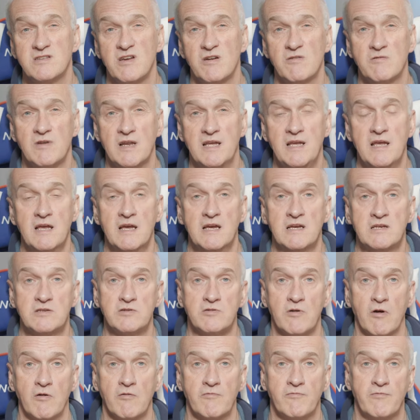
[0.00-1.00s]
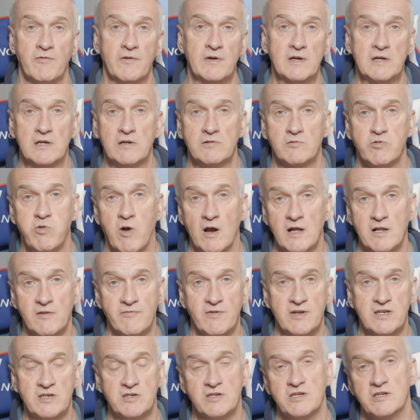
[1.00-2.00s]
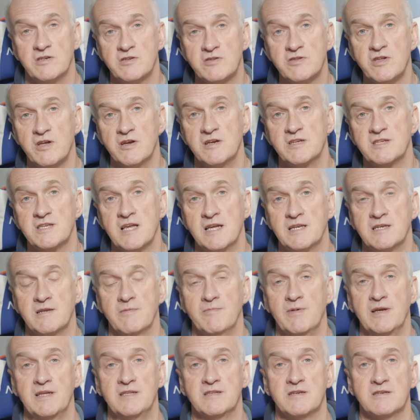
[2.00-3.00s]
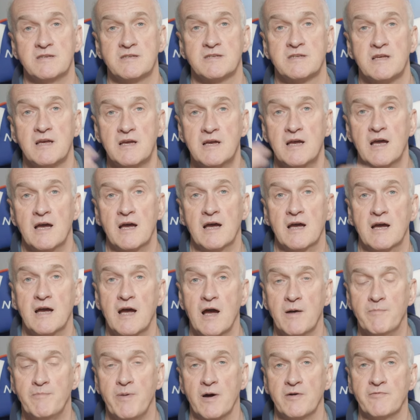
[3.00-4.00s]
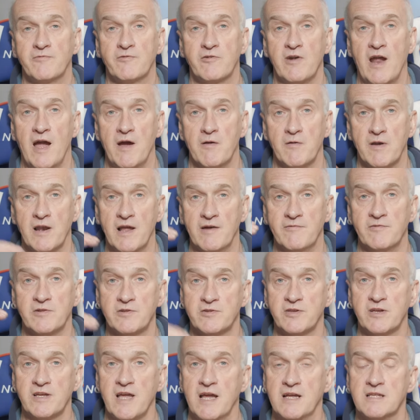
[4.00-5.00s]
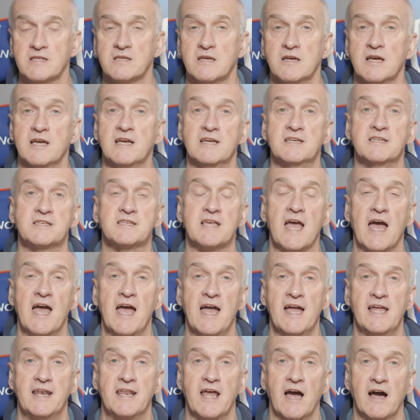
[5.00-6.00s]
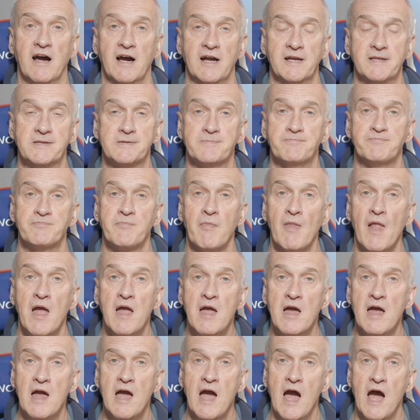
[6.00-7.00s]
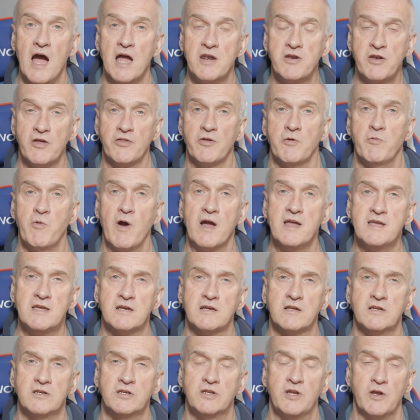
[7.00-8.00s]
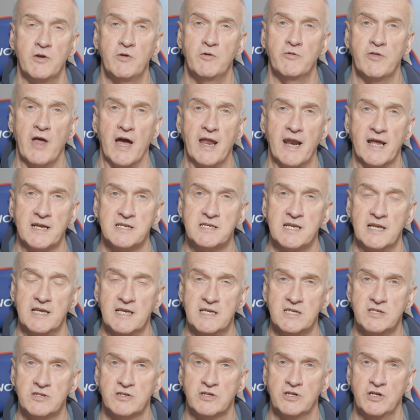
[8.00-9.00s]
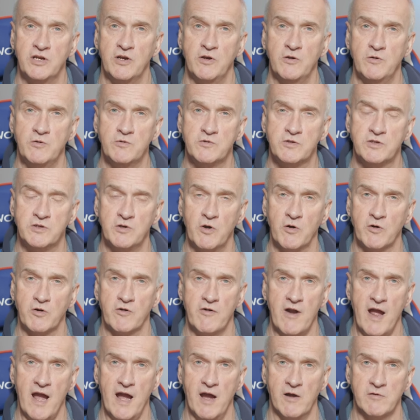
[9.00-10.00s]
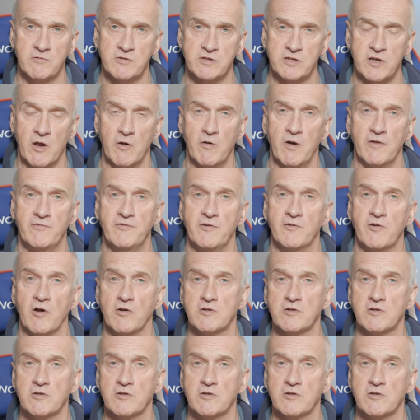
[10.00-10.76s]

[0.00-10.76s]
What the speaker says: he's only sort of 12 inches, 30 centimeters above ground level to get to his head height. Another way you can do that actually is choose your ground. So if